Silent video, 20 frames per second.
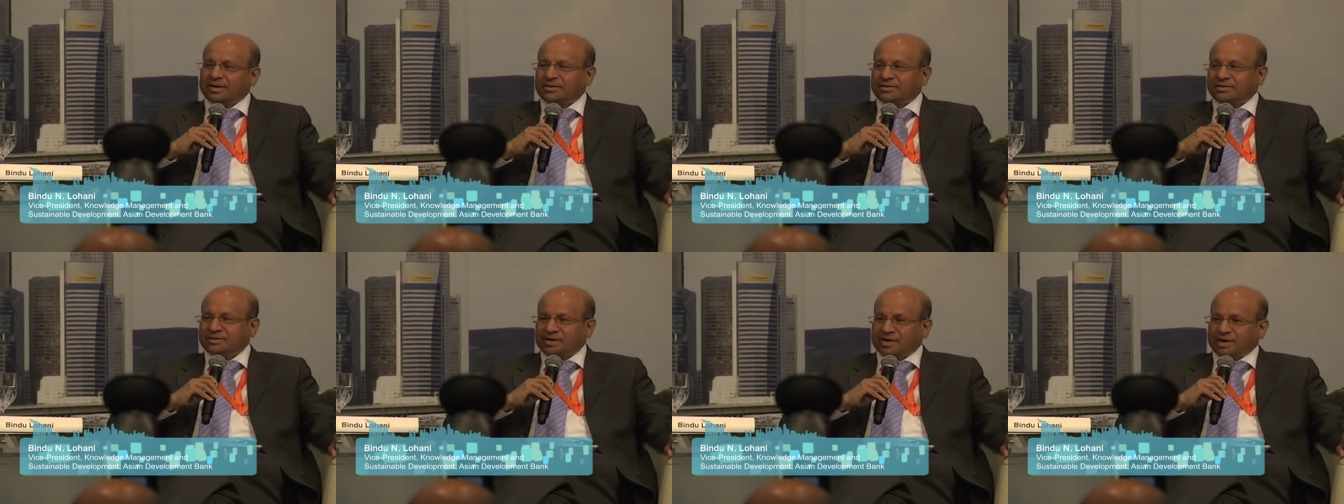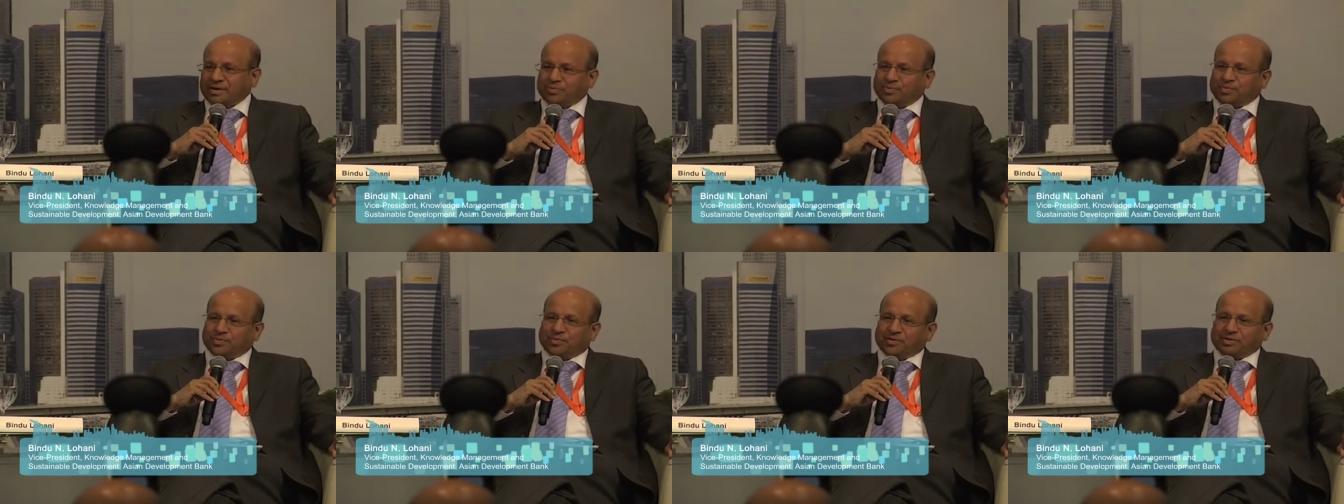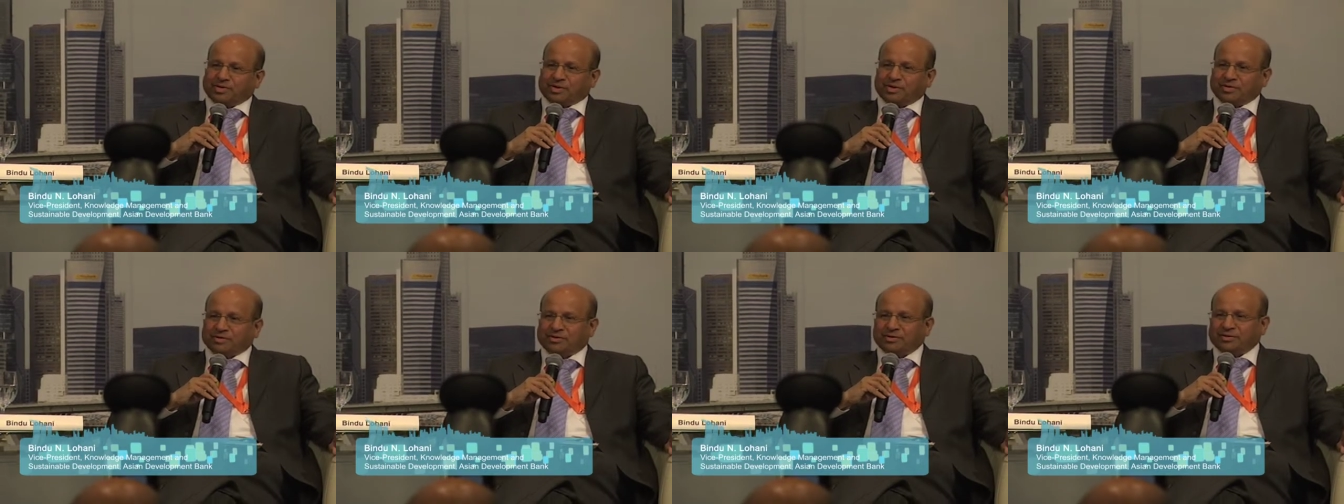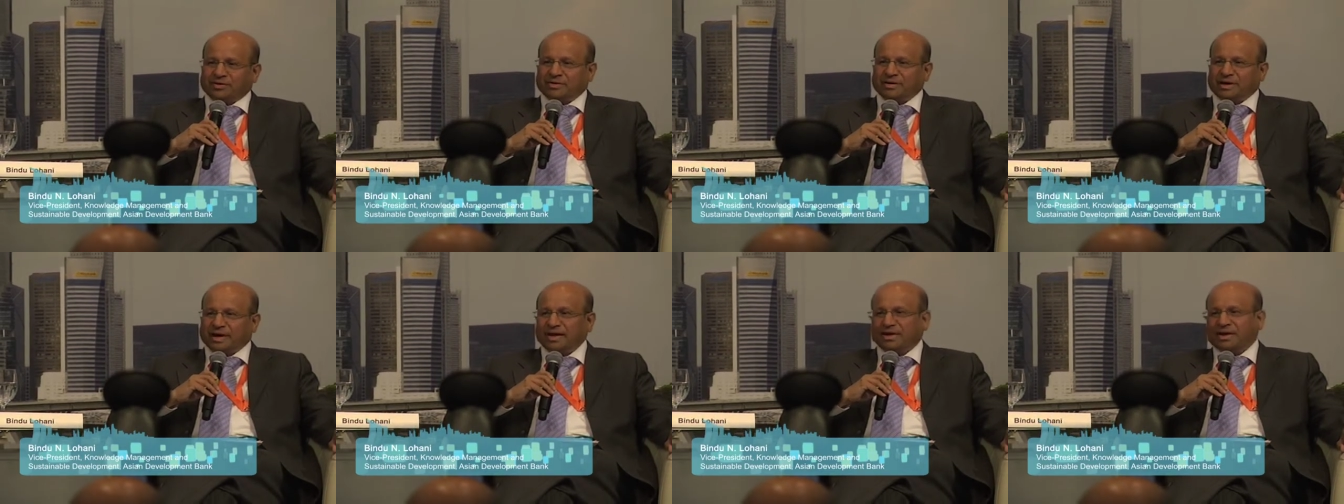Singapore and Hong
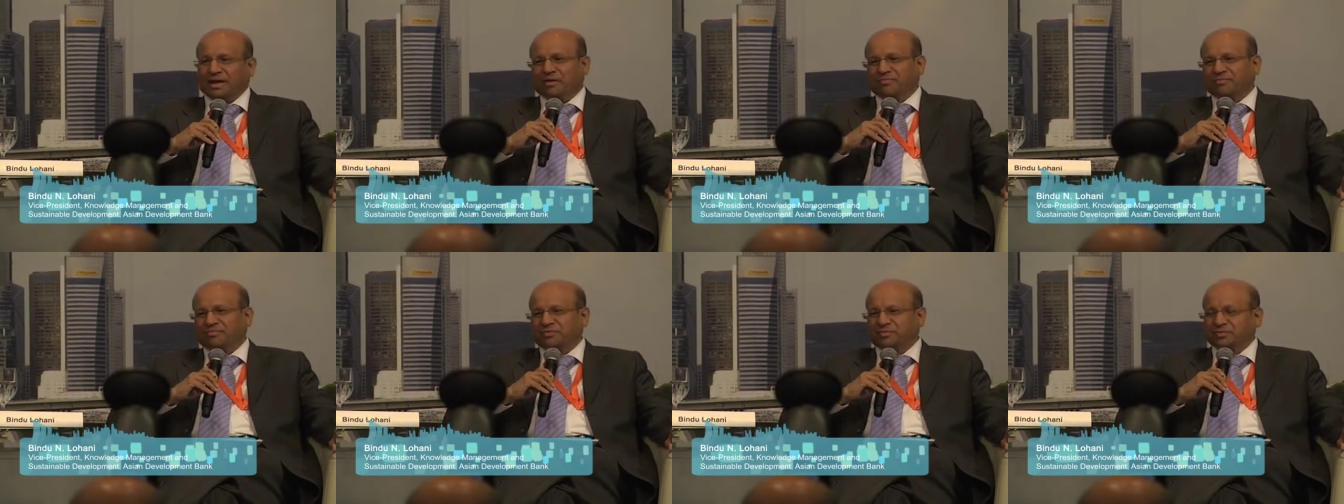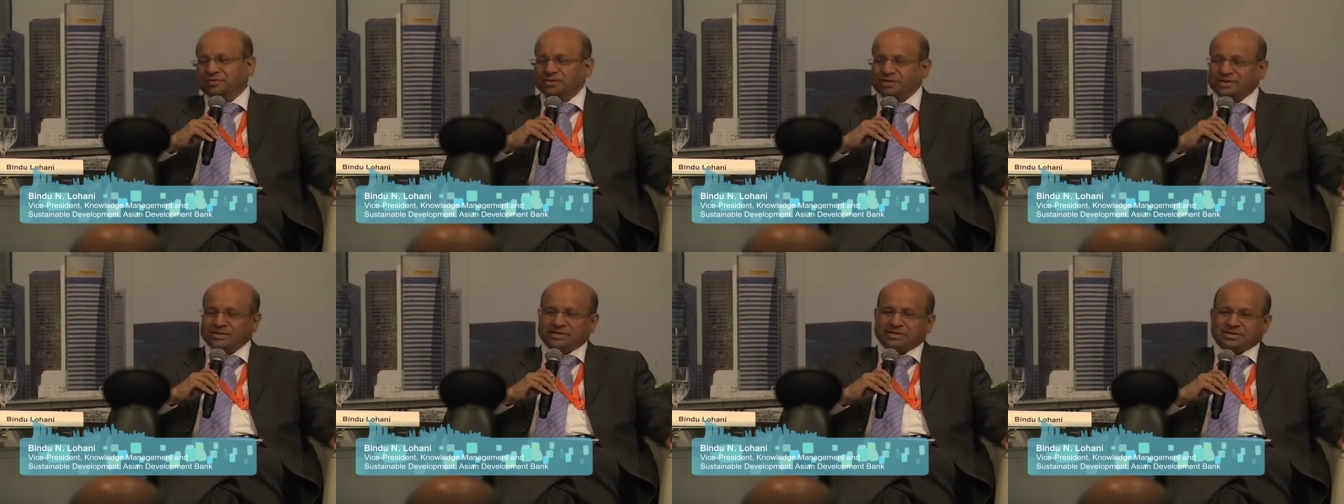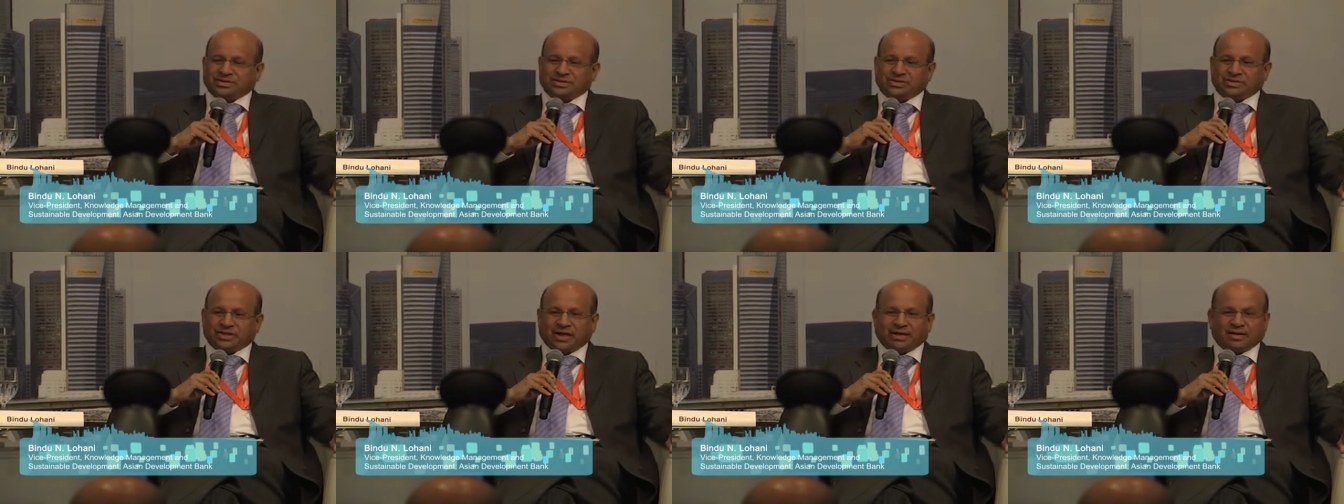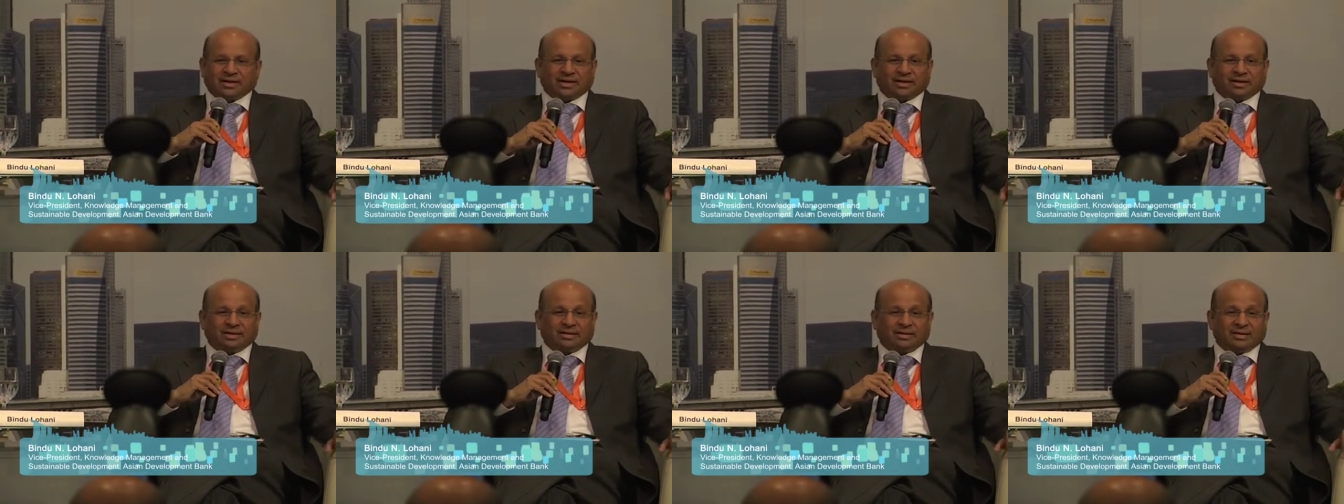Kong, and now a few cities in
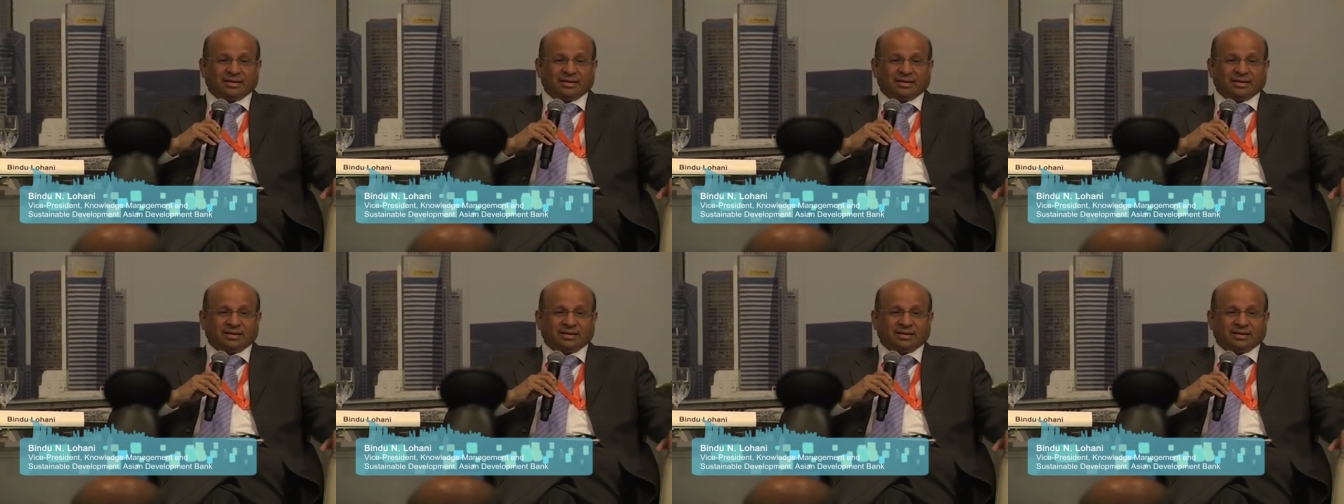China,